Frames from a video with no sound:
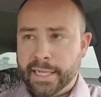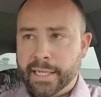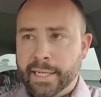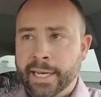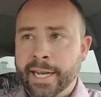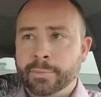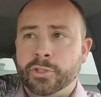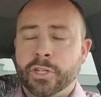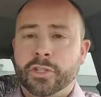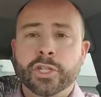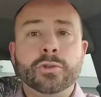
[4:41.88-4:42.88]
enables
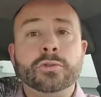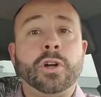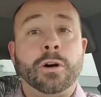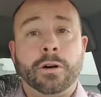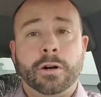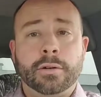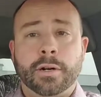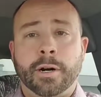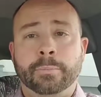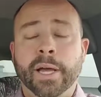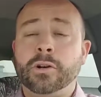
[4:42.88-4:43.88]
us to use
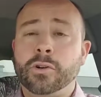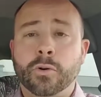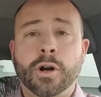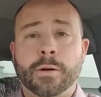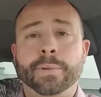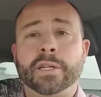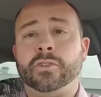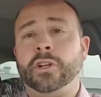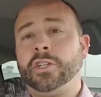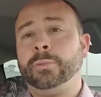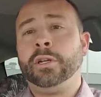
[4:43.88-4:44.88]
our better or our best
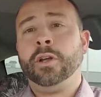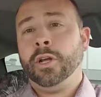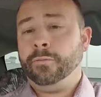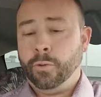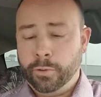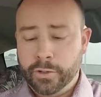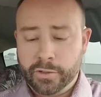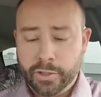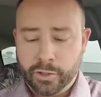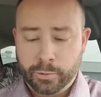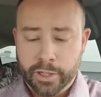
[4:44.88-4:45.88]
judgment for the
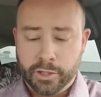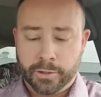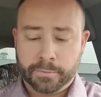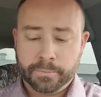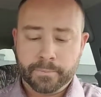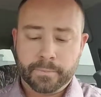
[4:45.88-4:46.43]
situation.